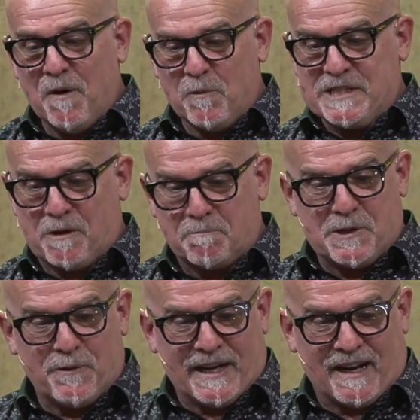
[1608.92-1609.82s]
We stopped
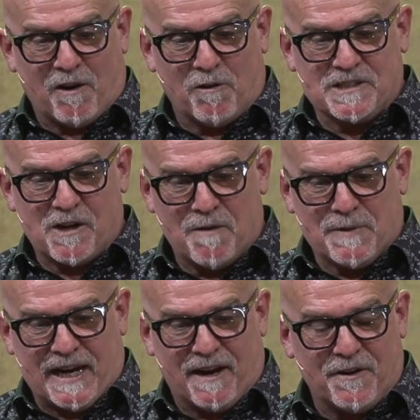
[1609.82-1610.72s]
doing it a long time
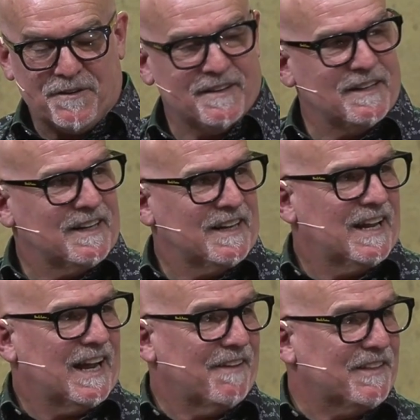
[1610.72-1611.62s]
ago.
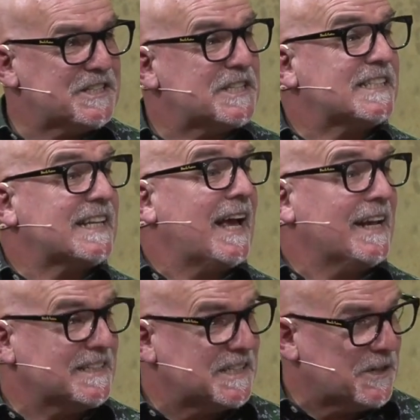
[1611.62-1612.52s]
They're just
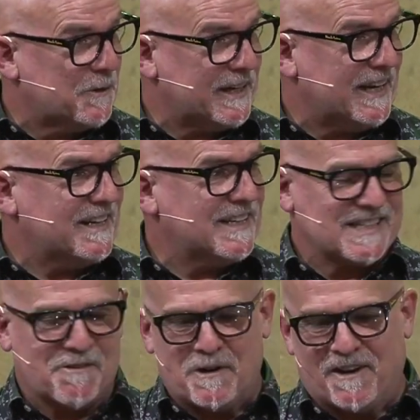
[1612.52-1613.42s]
starting to do it again because
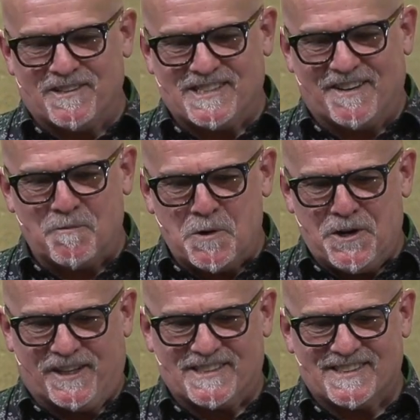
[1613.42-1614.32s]
they realize that it
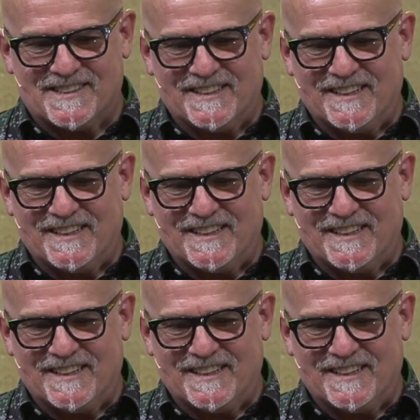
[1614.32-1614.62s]
works.